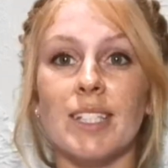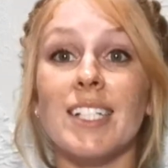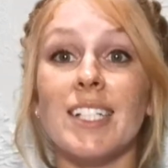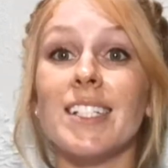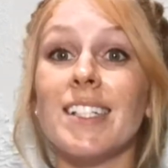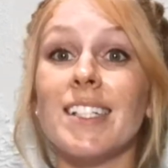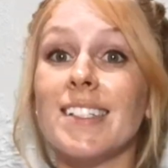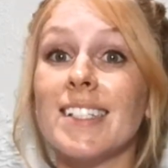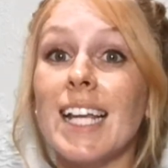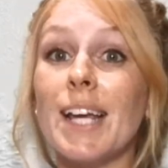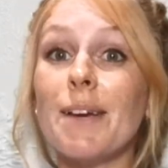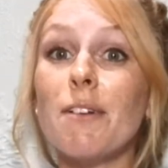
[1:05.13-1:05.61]

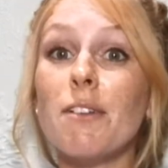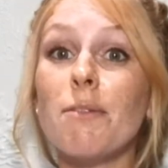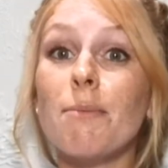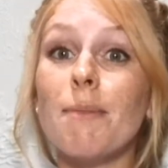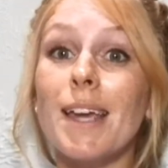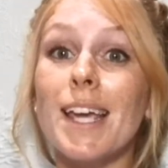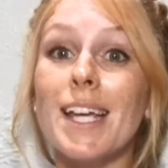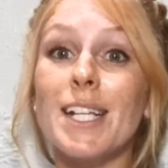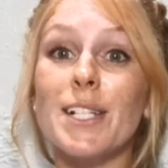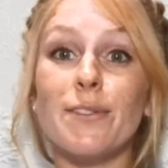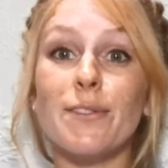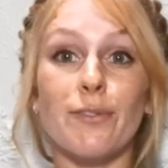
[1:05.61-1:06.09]
So stay with
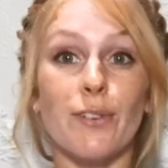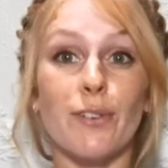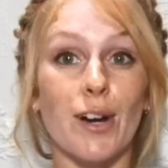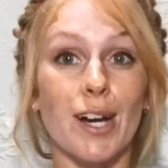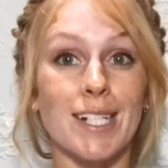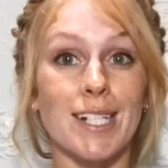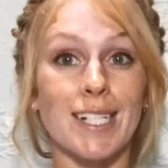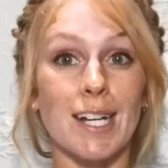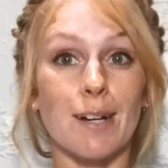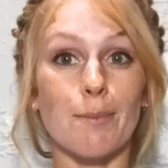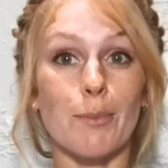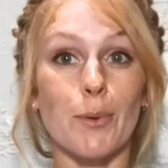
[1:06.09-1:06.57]
me to
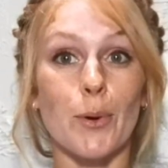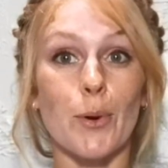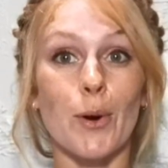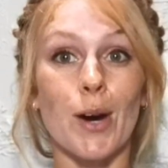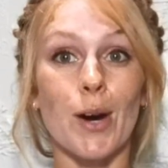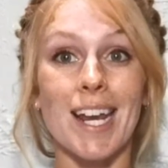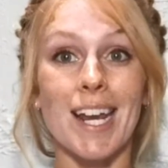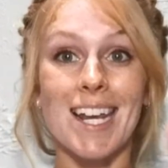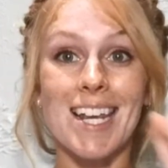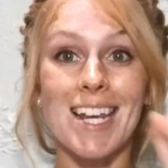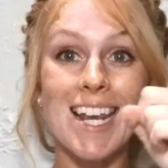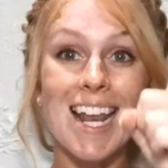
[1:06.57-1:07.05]
find out more,
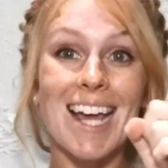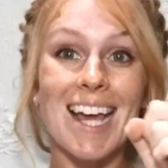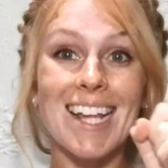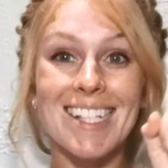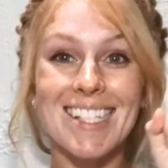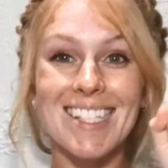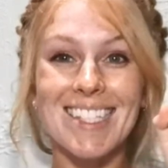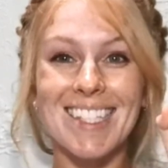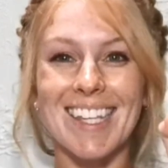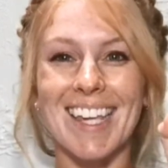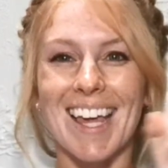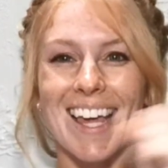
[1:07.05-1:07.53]
and
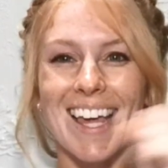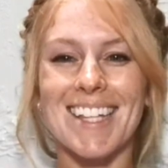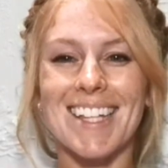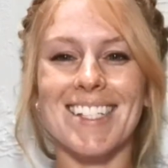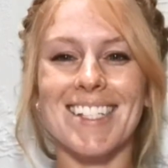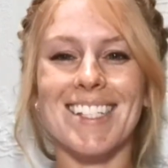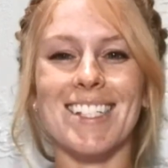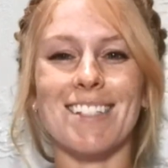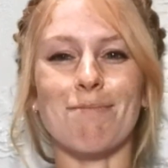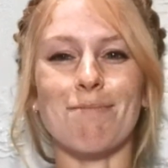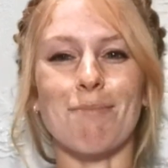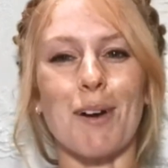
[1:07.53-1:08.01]
let's get
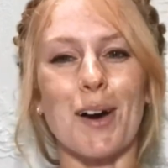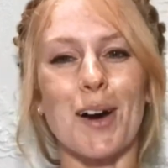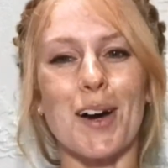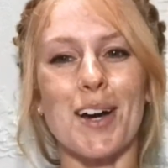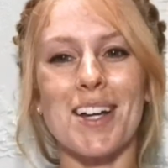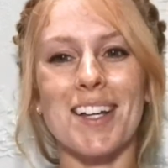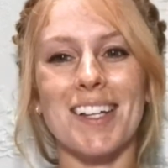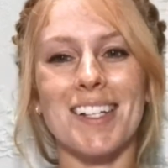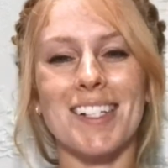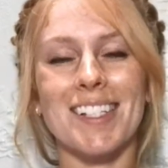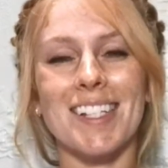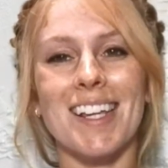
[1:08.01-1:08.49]

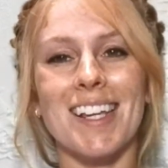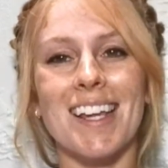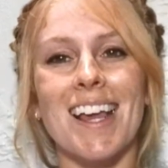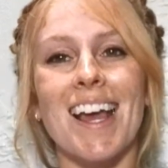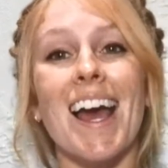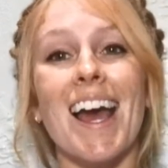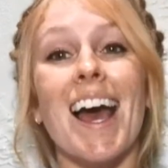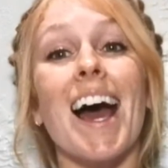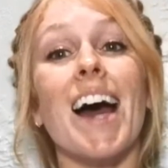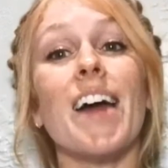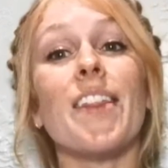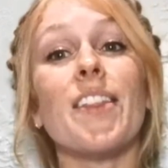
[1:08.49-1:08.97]
smart.
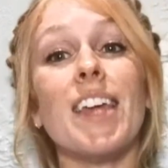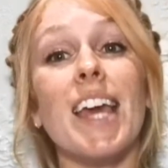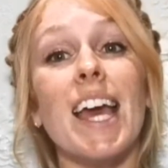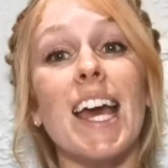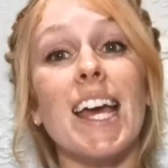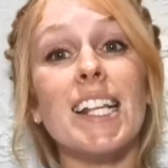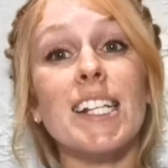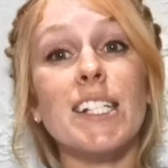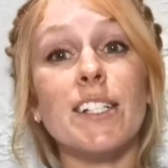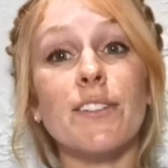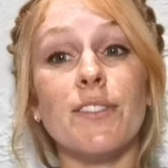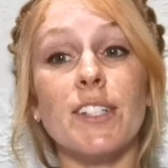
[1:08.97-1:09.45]
At the
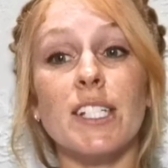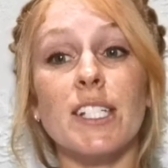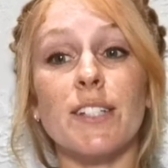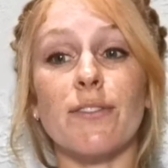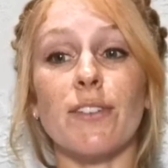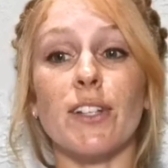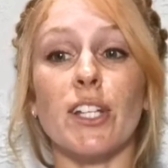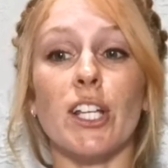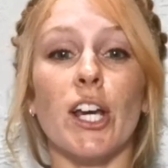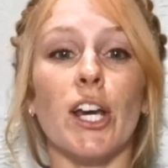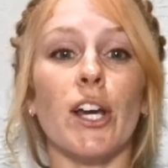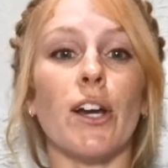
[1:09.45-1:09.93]
end of this
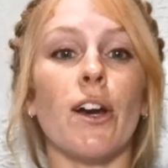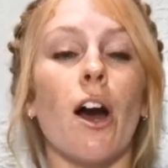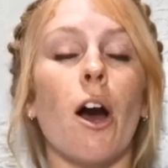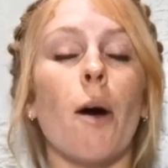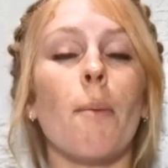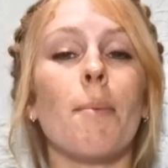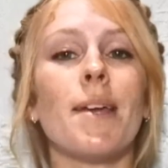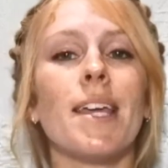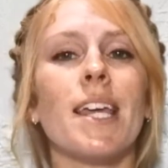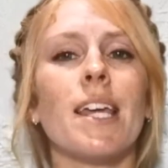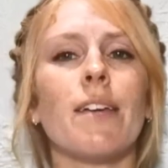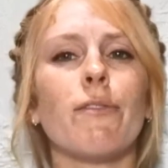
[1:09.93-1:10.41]
video, I'll
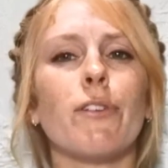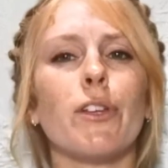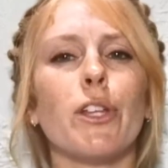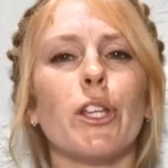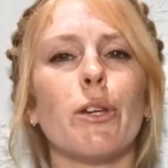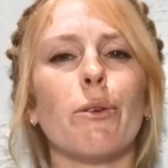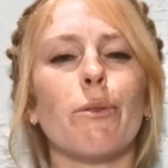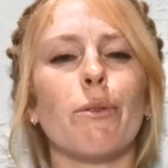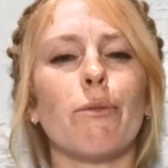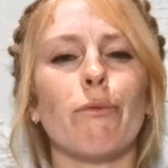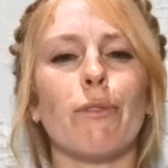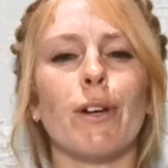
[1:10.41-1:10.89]
be giving
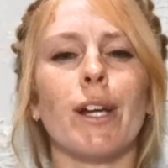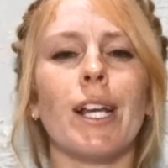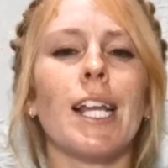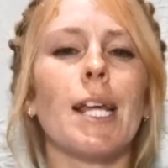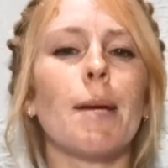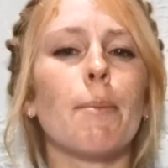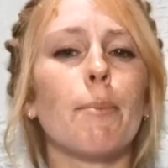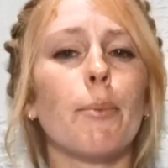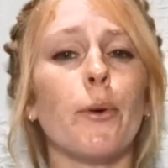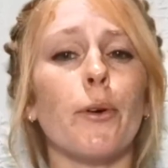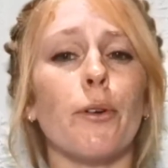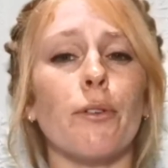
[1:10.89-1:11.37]
you a really
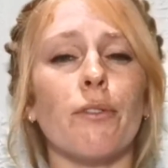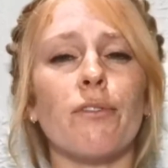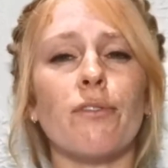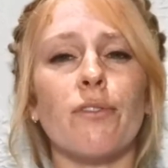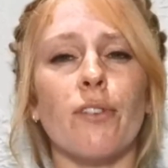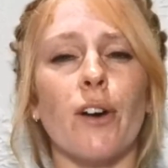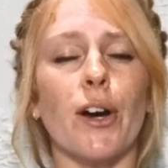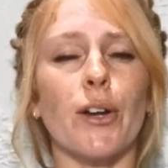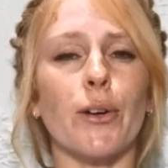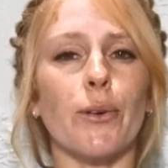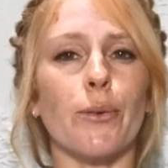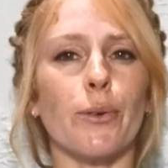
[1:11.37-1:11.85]
important
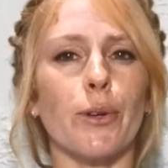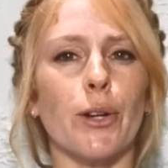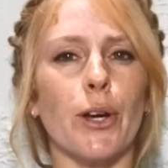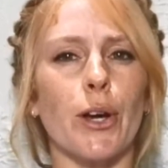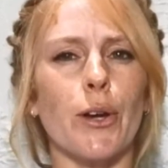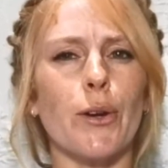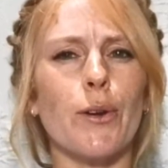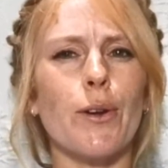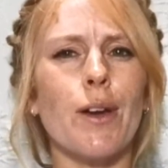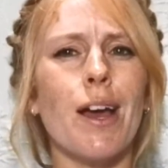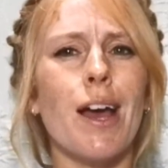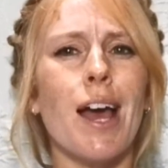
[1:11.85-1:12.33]
final
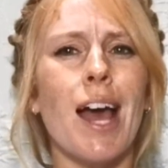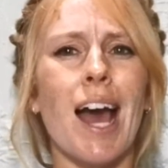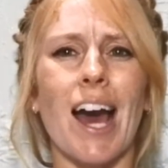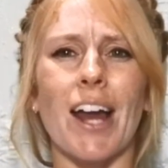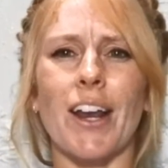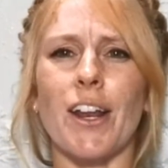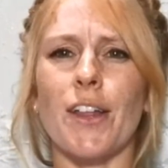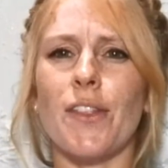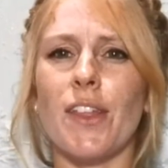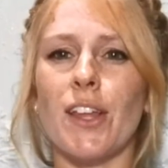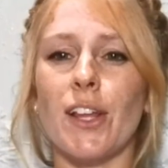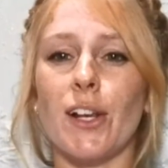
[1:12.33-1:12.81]
note, and
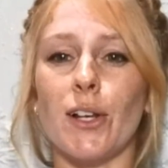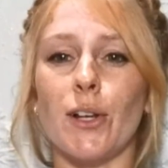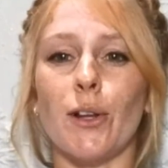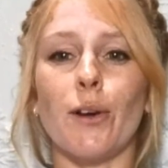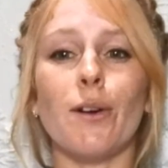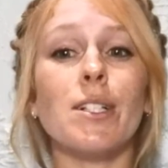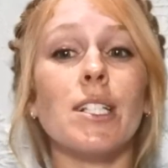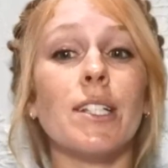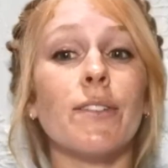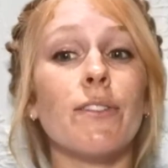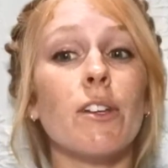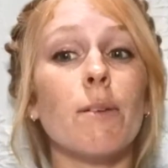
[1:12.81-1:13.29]
I think
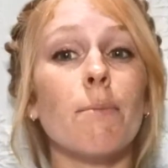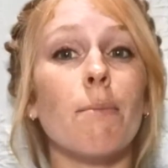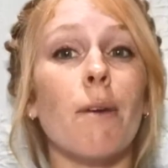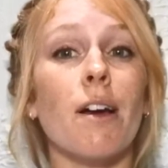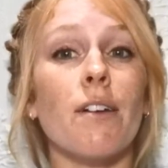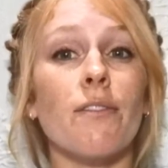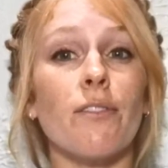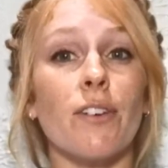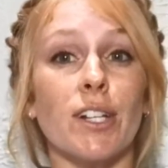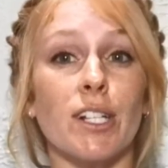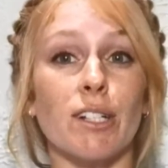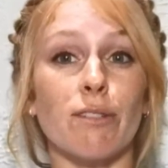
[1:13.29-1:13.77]
lots of you
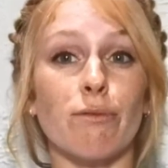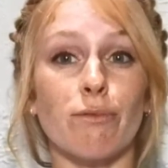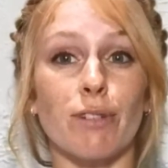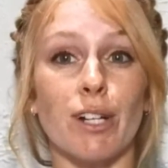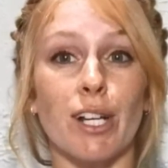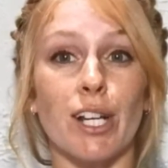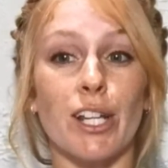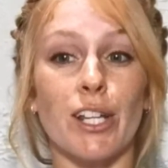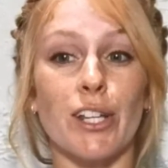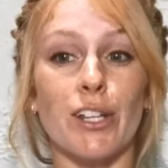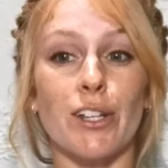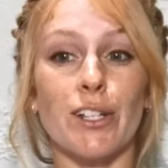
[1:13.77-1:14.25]
might find it
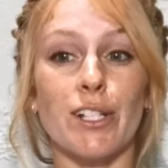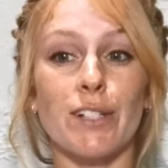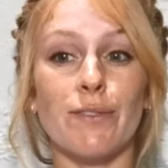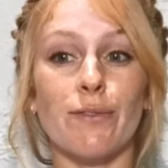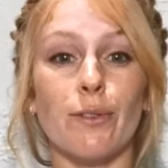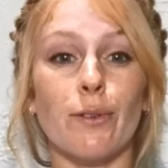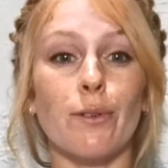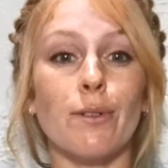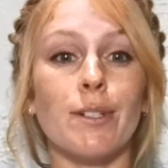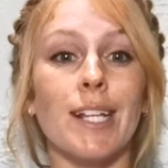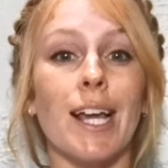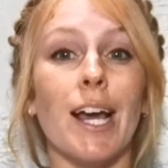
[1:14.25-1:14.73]
really
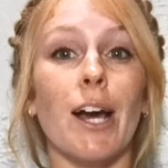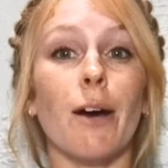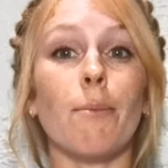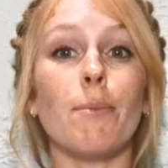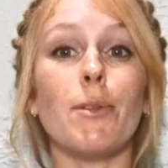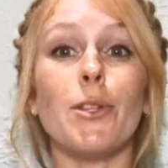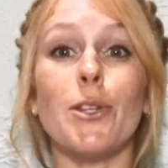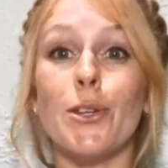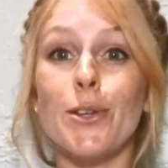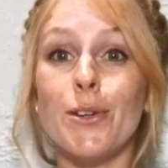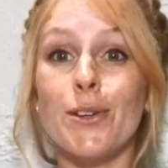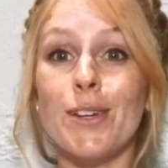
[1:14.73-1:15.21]
useful to
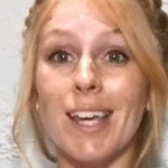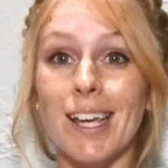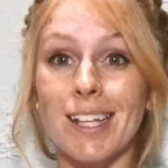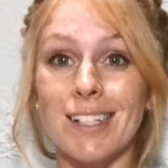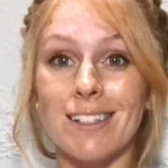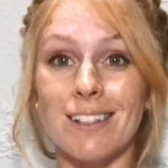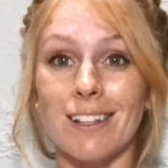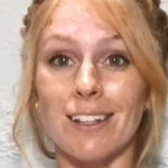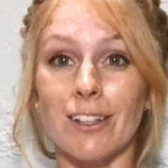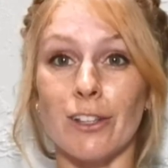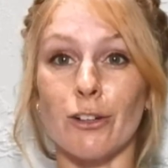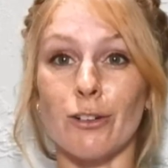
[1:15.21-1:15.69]
help you
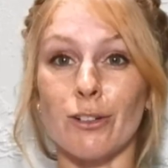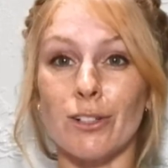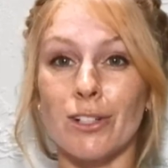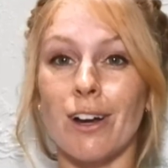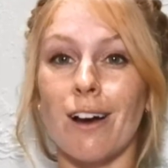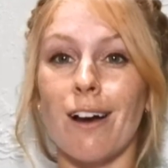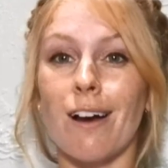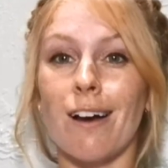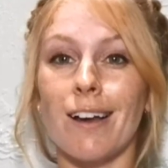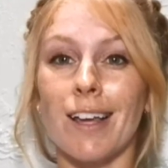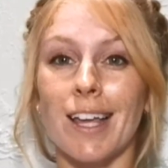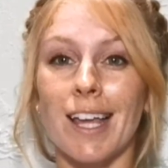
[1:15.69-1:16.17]
getting your
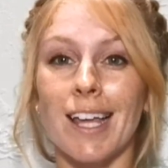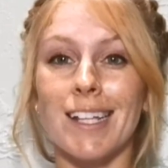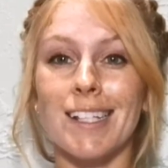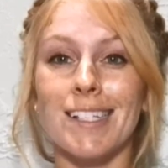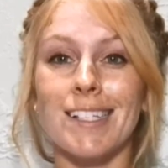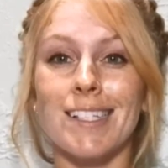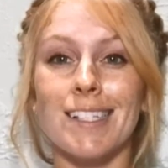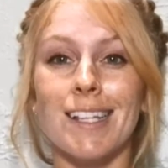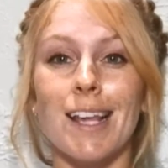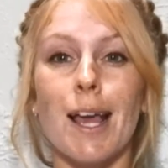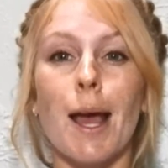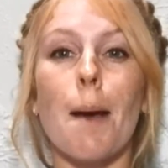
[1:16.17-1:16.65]

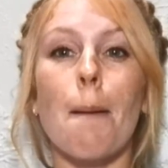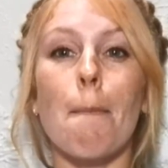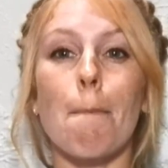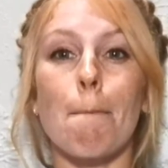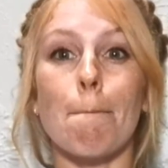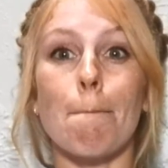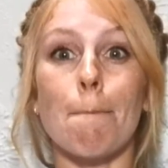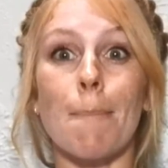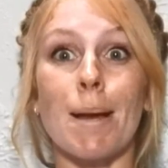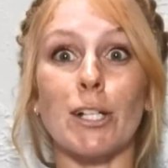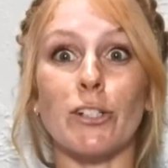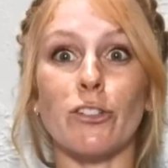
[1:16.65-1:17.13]
targets
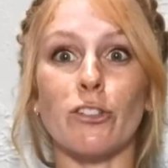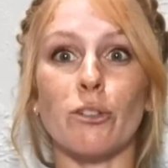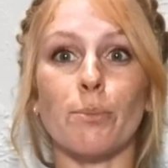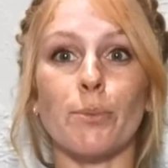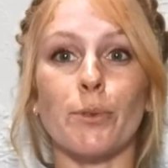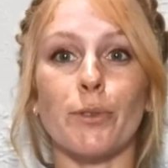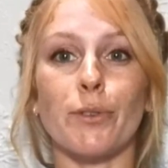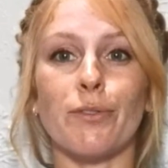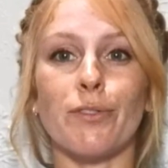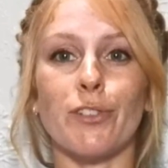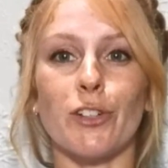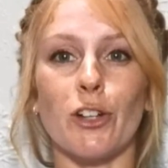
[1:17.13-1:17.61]

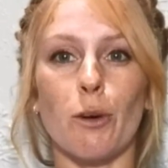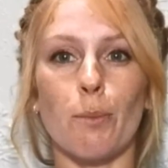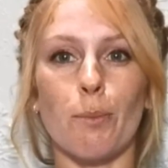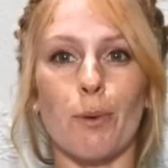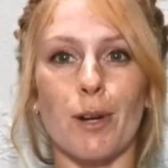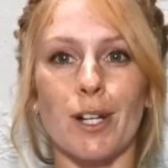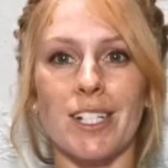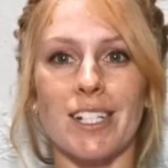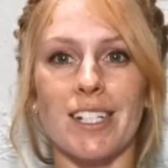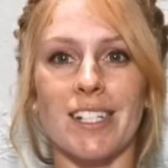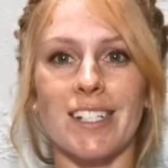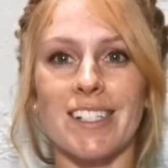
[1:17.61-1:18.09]
measurable for your
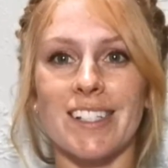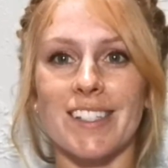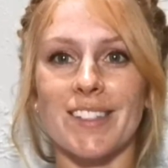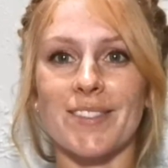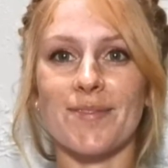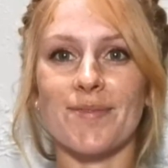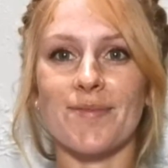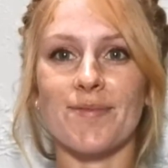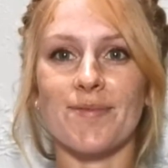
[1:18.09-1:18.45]
breadies.